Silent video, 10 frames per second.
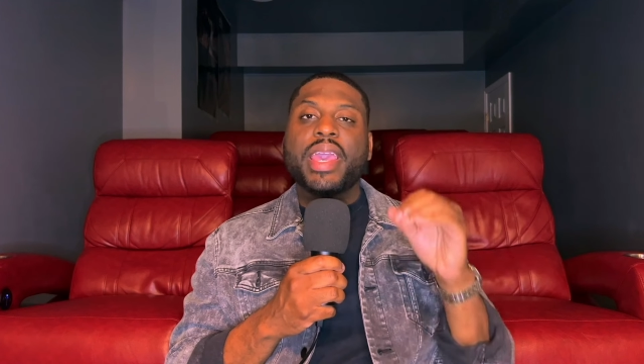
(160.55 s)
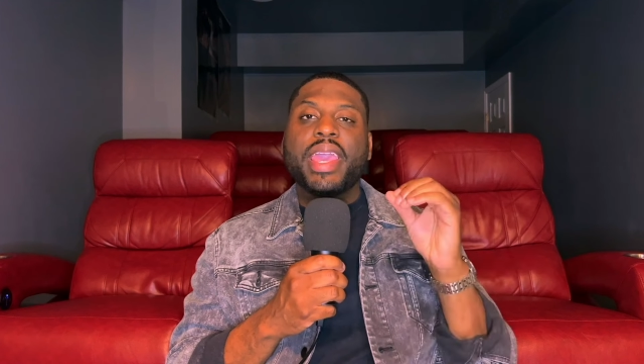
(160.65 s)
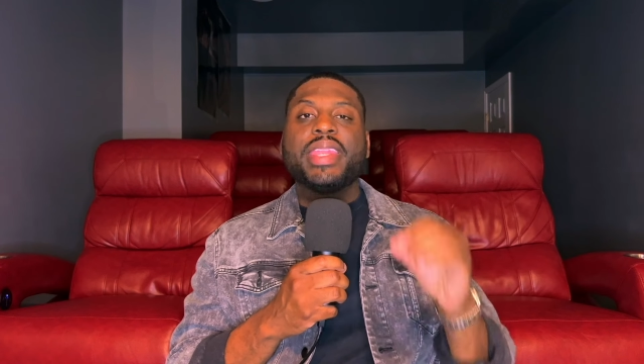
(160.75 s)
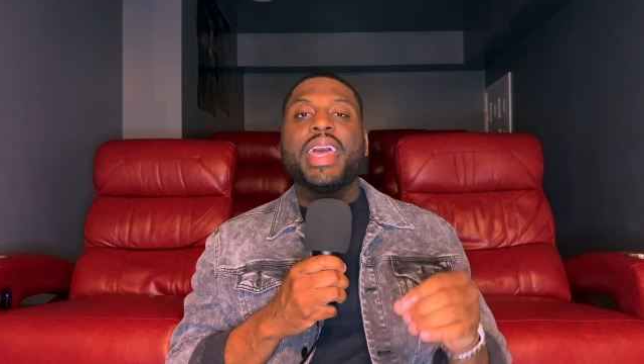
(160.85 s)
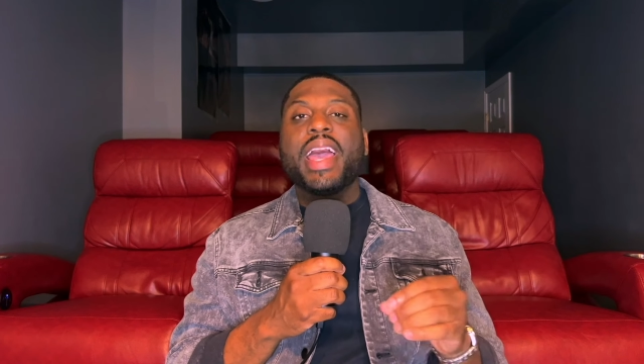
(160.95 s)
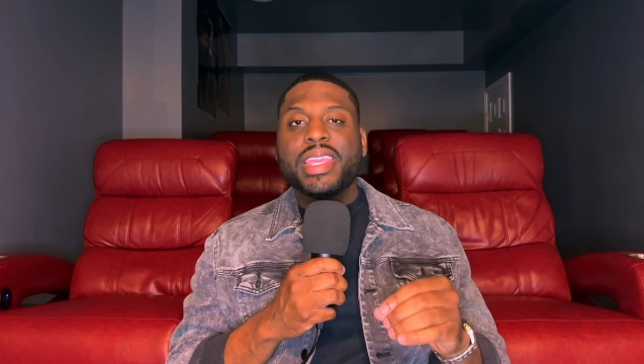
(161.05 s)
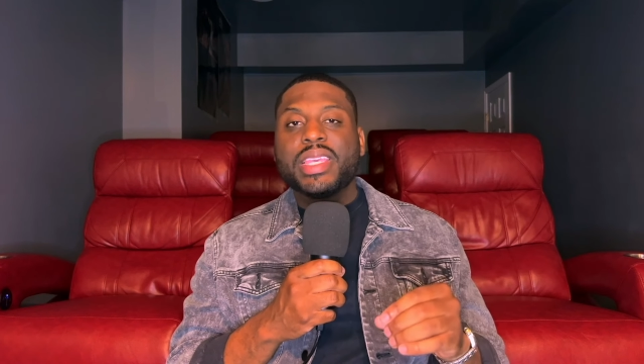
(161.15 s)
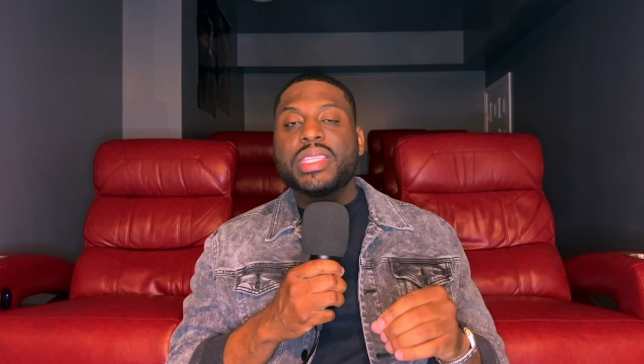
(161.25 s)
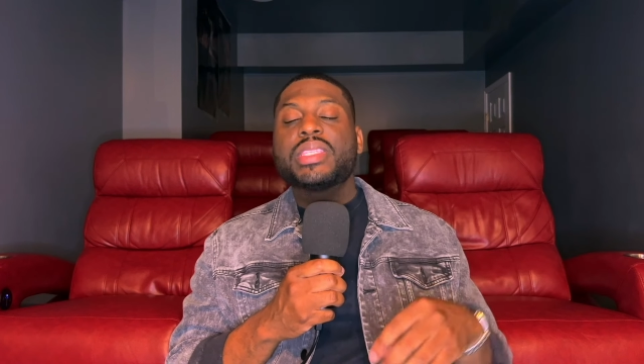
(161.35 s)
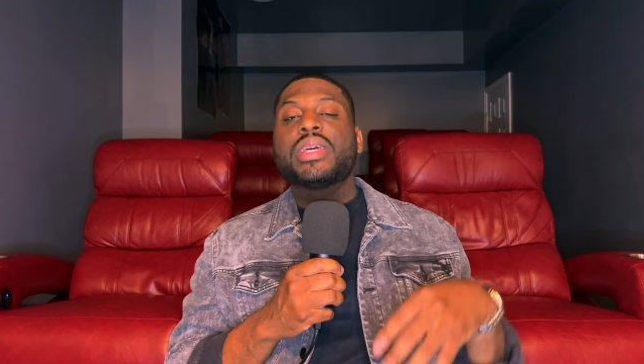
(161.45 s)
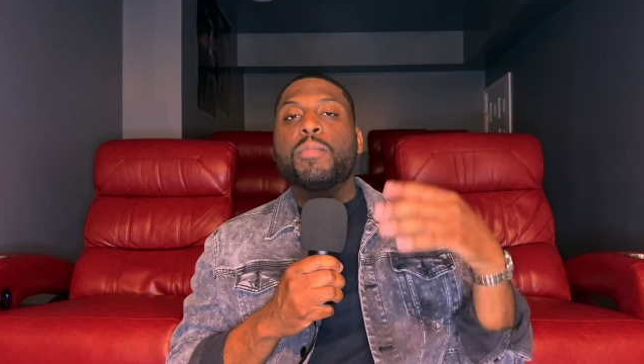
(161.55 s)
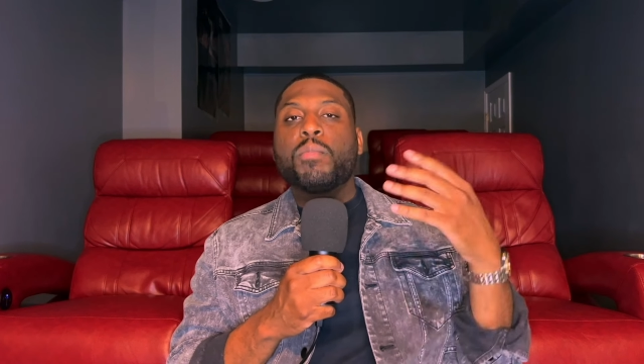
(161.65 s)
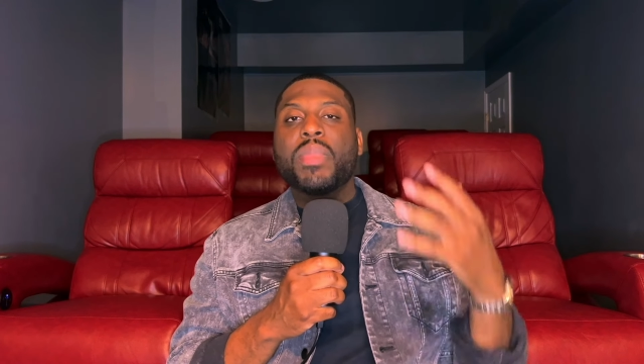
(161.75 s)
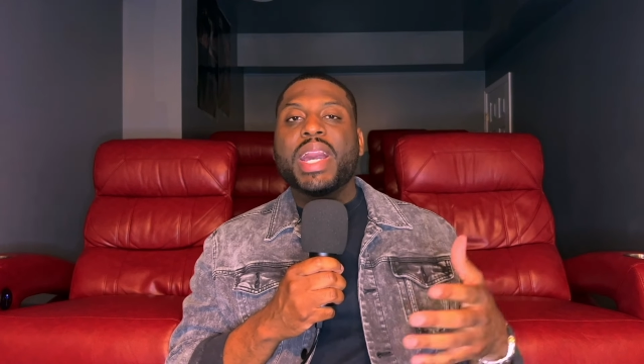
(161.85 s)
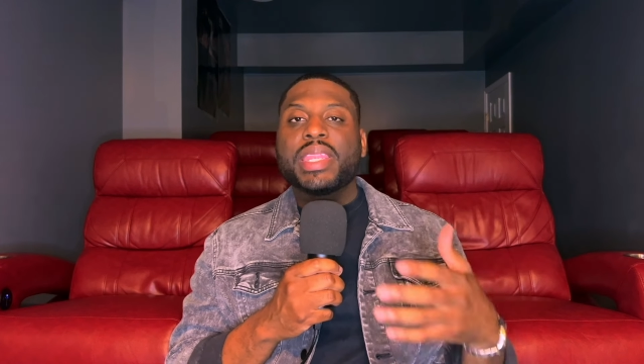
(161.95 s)
and that is
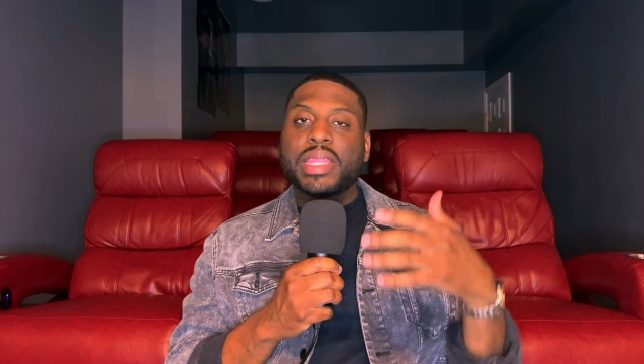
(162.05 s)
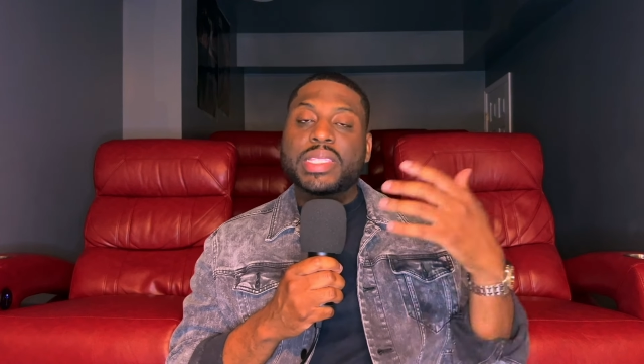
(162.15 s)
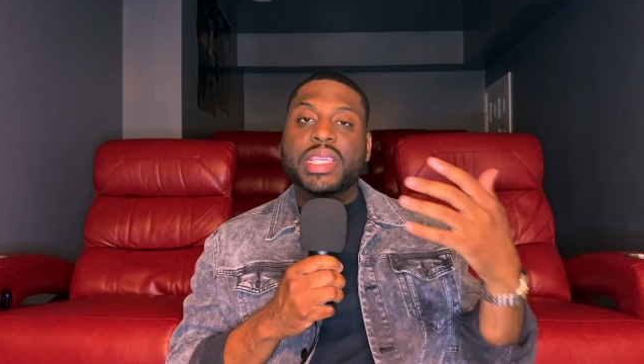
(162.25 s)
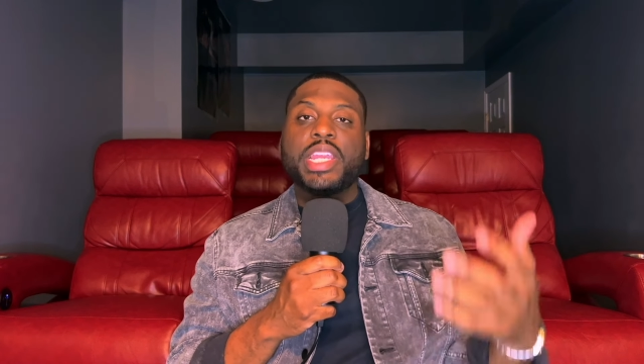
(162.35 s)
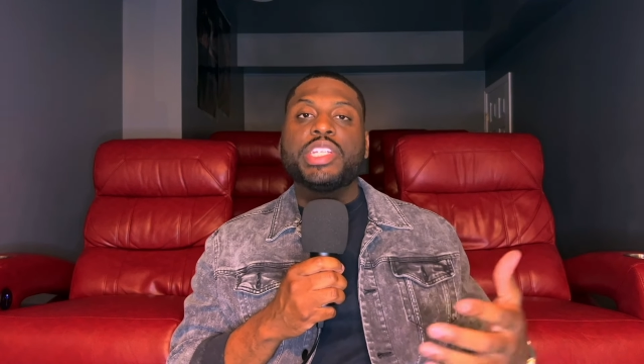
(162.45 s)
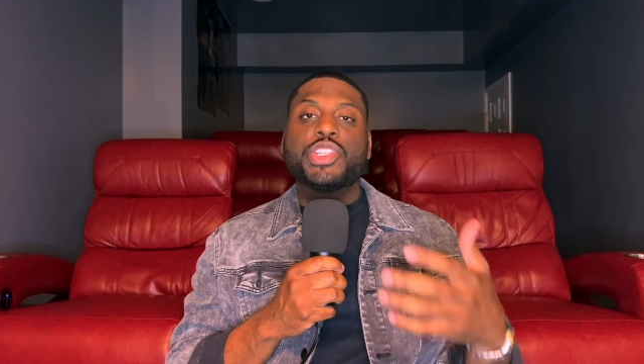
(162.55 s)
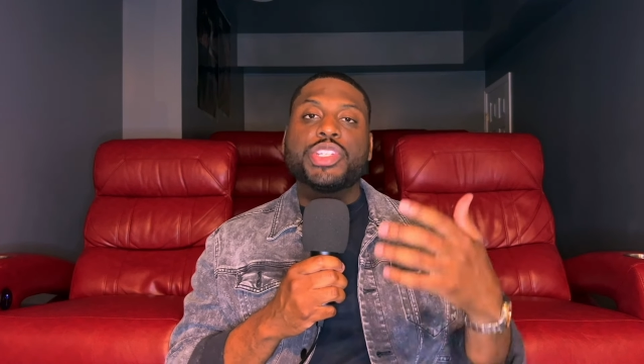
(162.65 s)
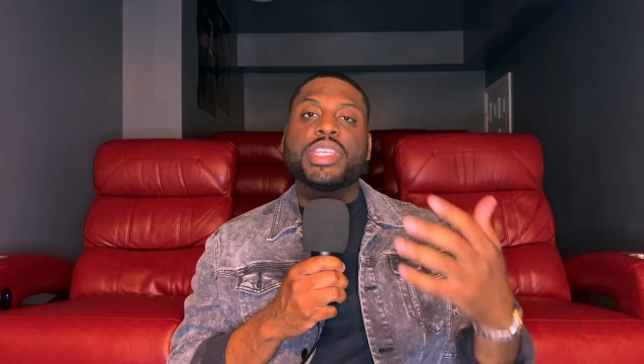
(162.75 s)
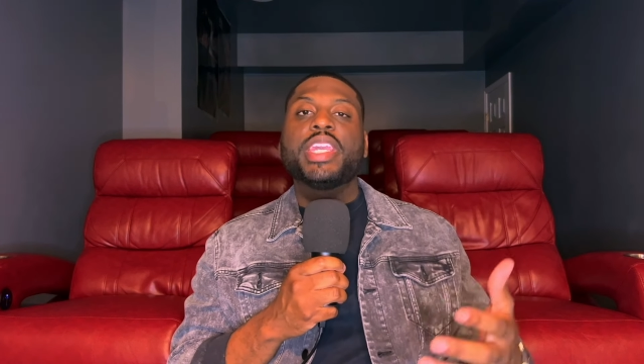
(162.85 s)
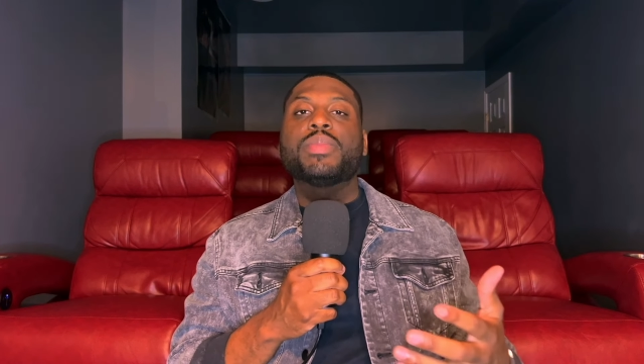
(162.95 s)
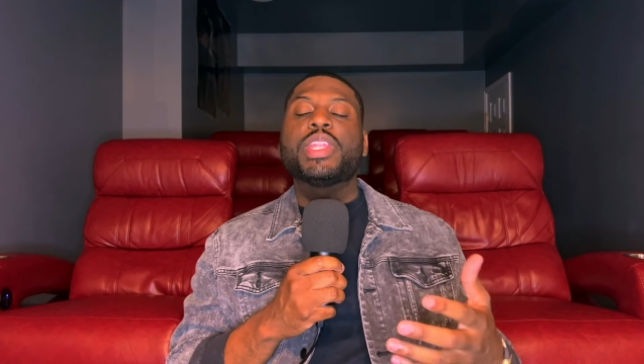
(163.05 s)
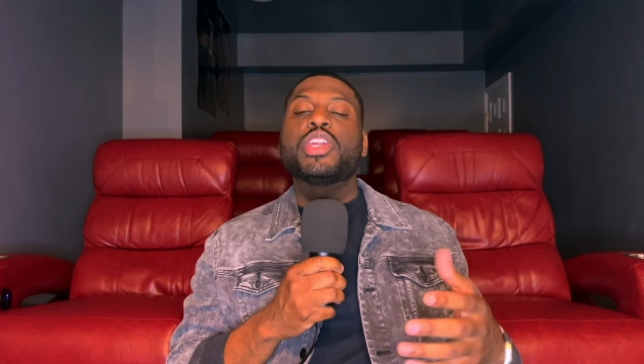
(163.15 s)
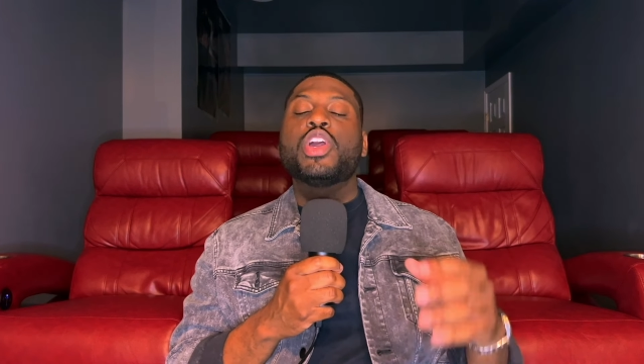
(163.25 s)
mindless entertainment.